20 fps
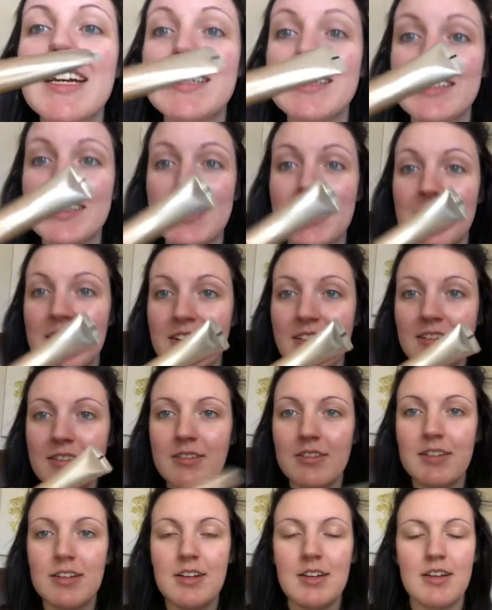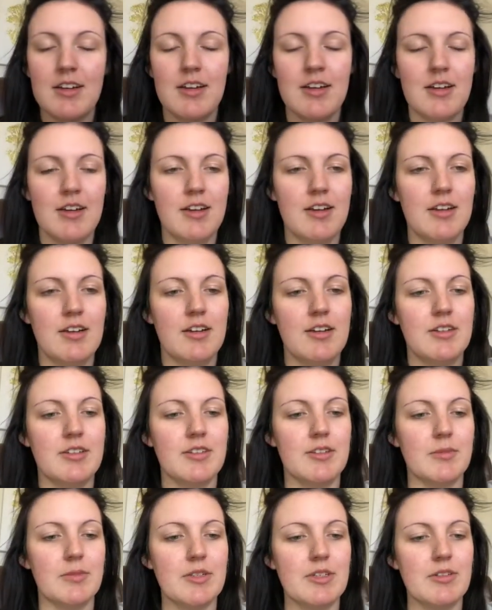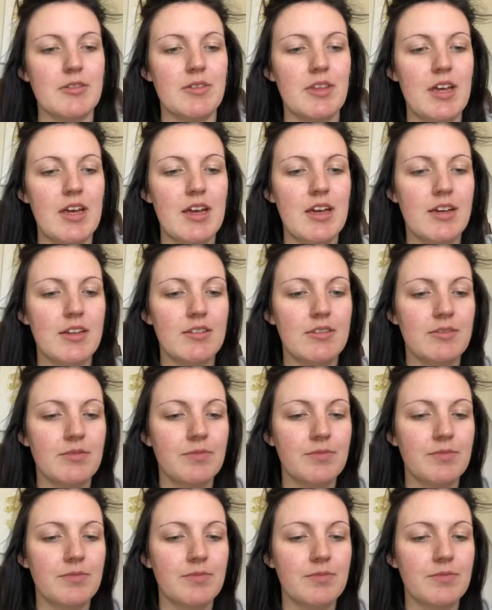Sin. So let me do that.